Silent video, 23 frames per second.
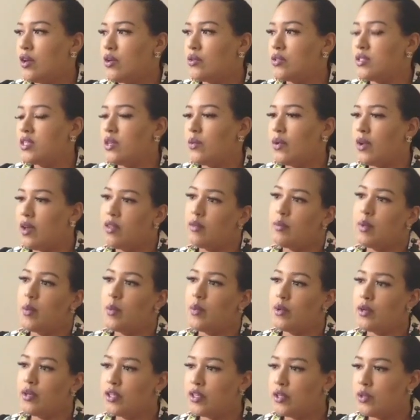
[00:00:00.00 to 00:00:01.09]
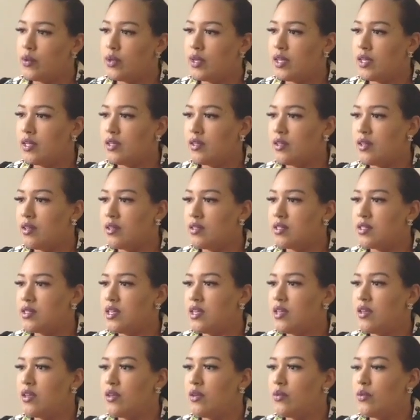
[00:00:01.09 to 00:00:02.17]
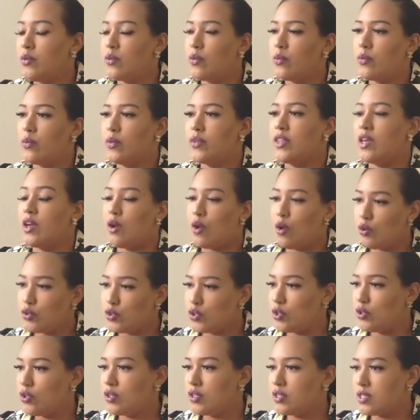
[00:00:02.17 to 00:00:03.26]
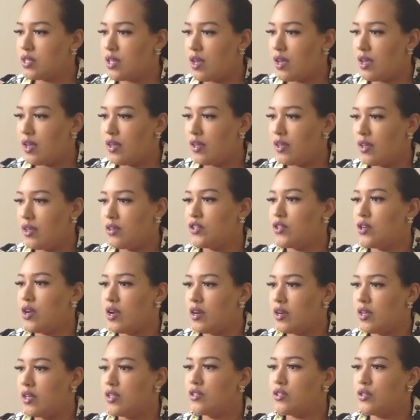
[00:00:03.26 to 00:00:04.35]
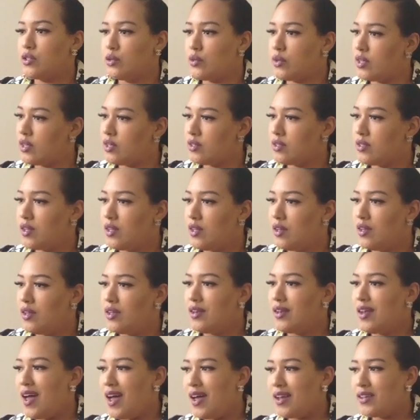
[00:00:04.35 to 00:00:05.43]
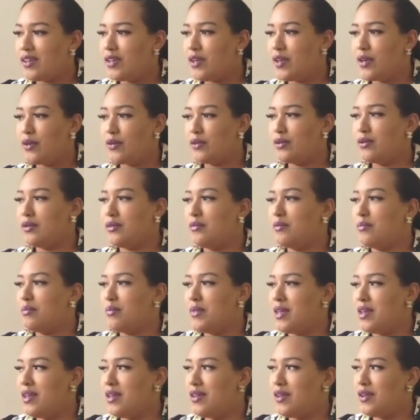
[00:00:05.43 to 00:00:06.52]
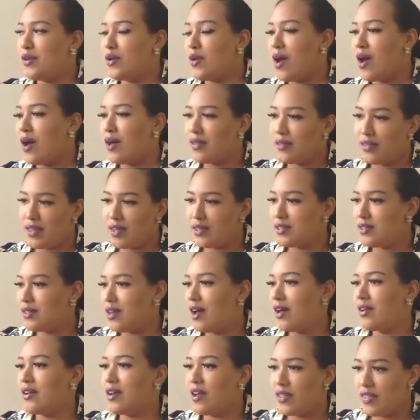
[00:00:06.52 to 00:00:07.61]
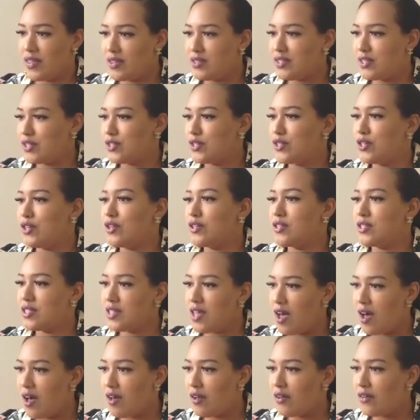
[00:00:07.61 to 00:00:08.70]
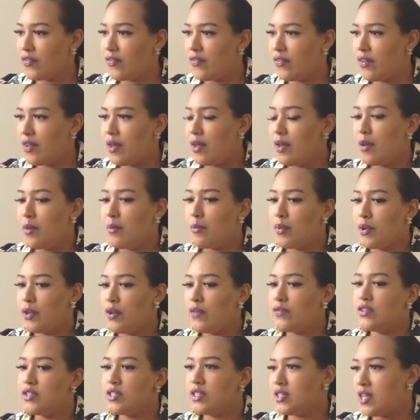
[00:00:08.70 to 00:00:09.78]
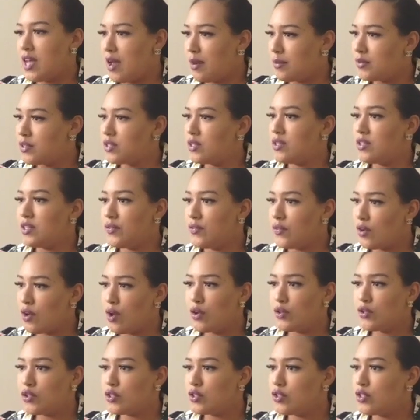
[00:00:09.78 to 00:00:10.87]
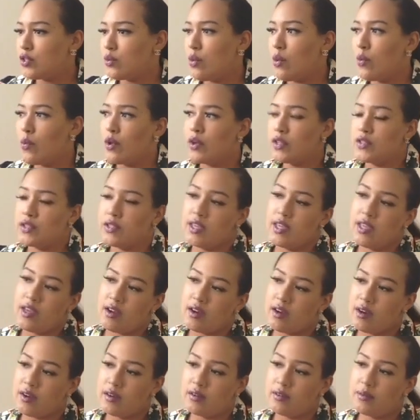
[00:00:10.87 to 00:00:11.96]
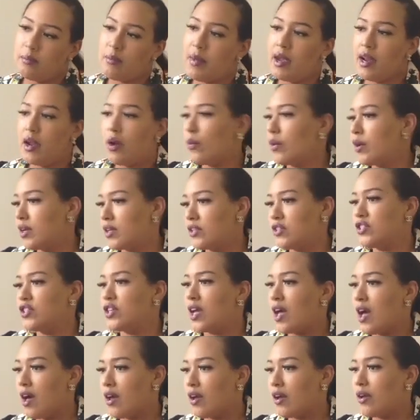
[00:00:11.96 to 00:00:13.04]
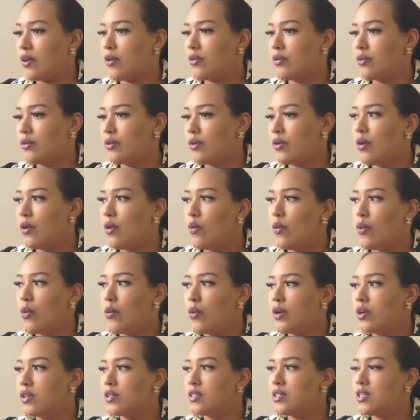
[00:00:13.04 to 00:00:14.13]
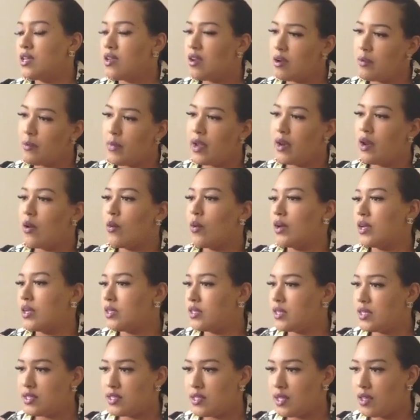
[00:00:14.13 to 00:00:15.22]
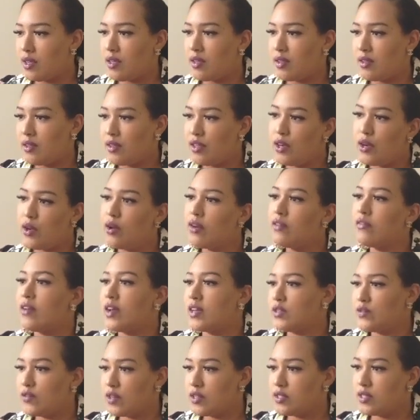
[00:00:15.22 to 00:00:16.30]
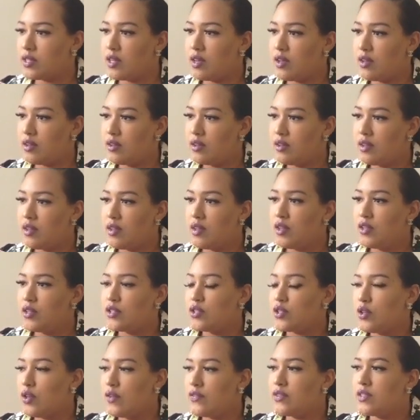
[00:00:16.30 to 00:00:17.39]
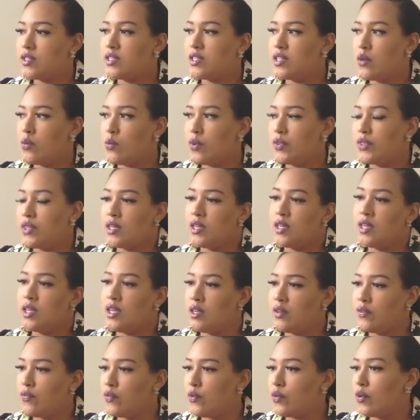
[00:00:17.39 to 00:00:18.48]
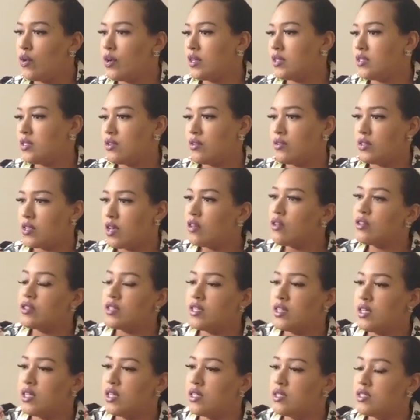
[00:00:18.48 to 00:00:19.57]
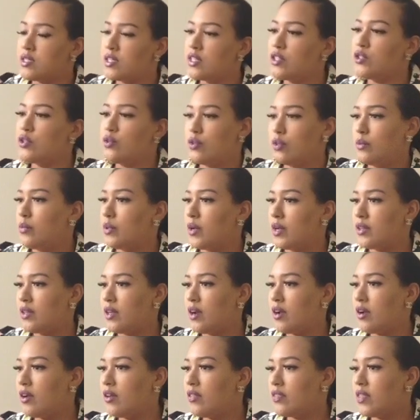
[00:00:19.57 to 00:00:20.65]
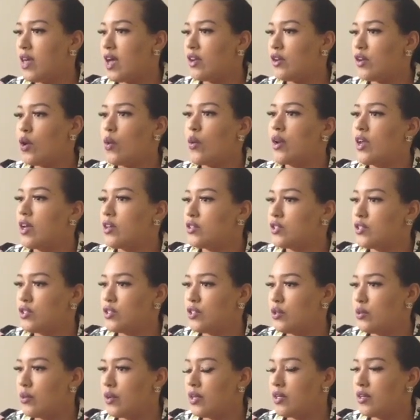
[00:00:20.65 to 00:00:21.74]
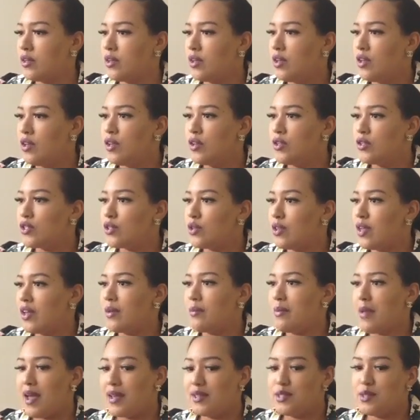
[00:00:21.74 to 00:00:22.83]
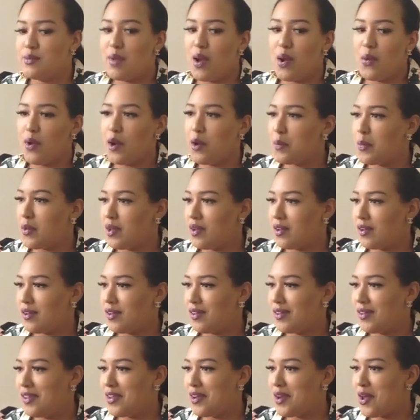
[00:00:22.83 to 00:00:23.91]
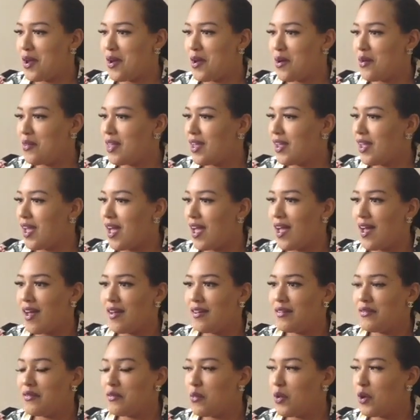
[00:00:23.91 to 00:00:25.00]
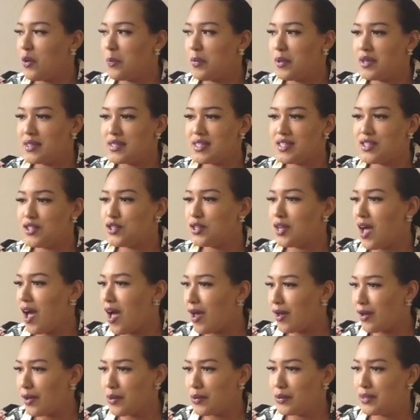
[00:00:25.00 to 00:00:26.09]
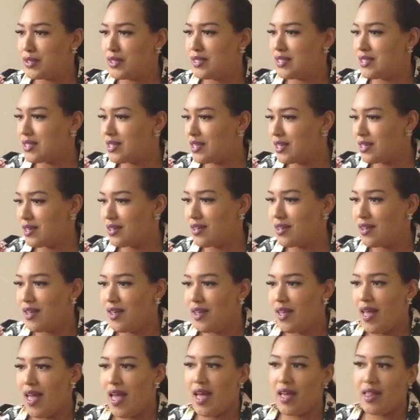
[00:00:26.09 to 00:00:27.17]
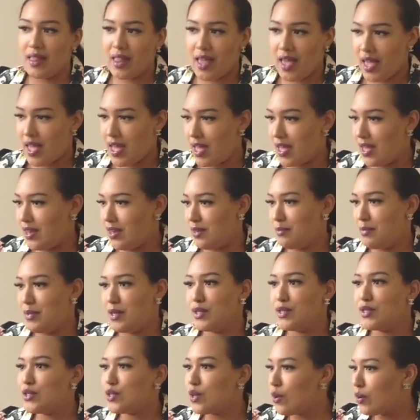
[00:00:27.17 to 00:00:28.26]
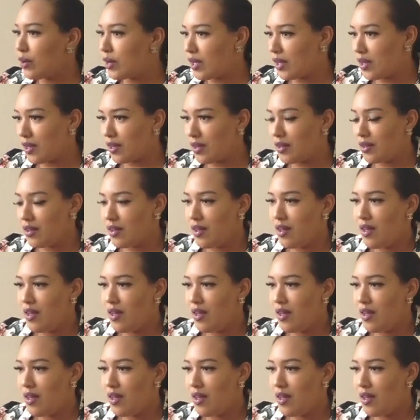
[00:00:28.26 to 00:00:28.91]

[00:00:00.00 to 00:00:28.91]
see what other people are doing, see what that culture looks like, and try to exude it. Not, be, unauthentic to yourself, but you have to adapt to the different cultures. So what works here might not work in Chicago. What works here might not work in DC, and vice versa. So you have to see what the need for is in those other cities that you could bring there that no one else is doing. So like back to my workbook, like I have workbooks in Chicago, DC, LA, Minnesota,